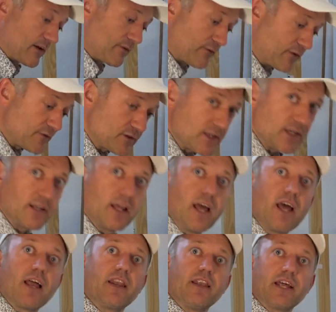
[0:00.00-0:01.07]
and 15,
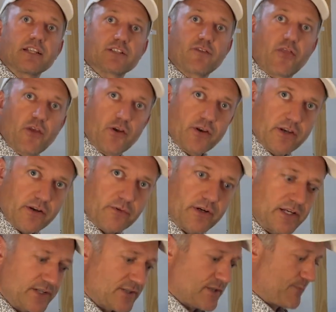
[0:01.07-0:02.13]
that's 30
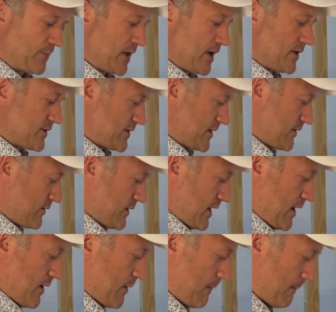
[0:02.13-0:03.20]
degrees. So
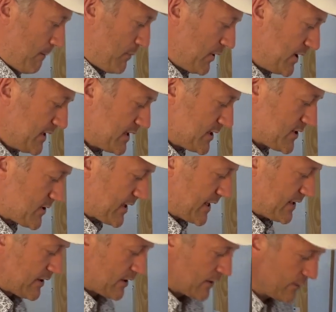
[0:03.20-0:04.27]
putting these
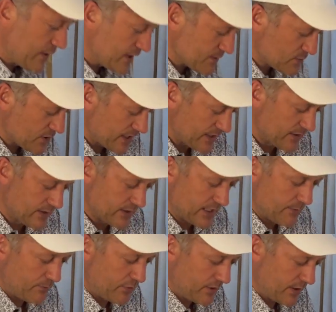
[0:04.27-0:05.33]
together, gluing them together,
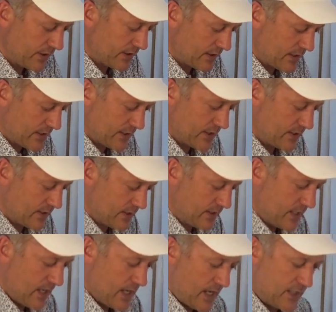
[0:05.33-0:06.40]
and putting a
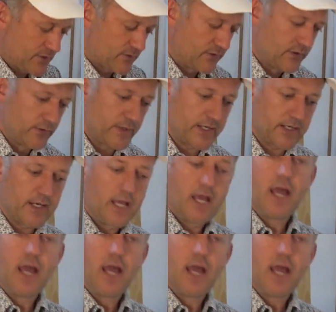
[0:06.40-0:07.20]
screw in,